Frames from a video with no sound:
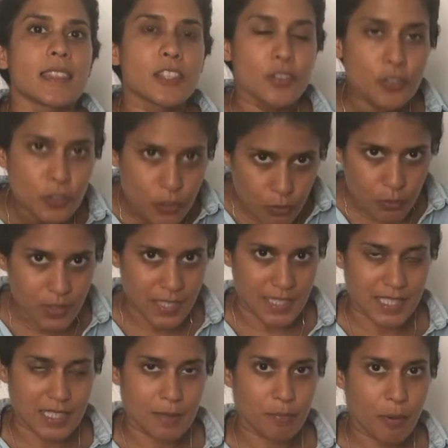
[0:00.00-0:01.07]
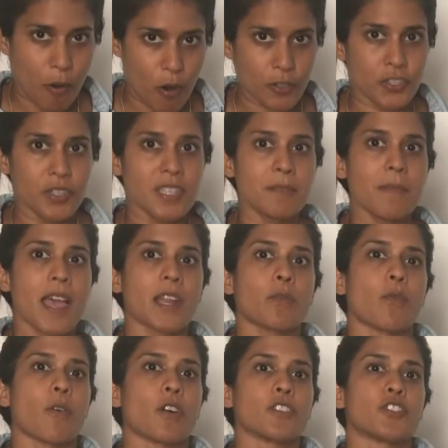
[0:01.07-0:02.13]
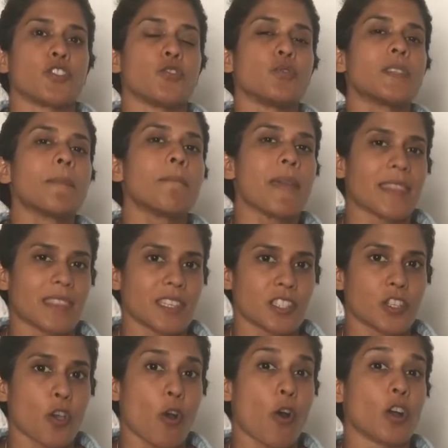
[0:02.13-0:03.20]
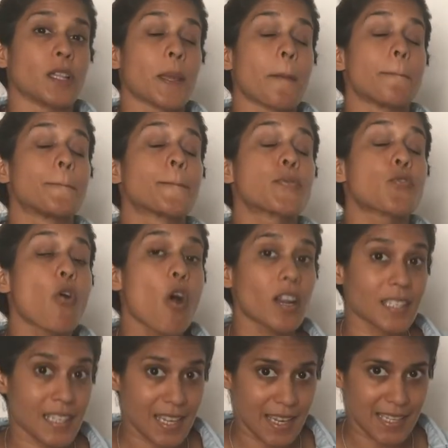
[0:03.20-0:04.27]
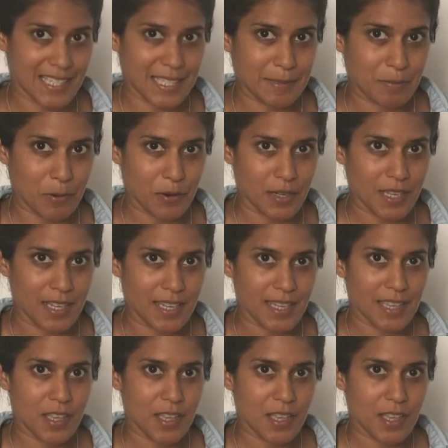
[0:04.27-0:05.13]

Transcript: To do this, Portuguese man of wars use a method called broadcast spawning,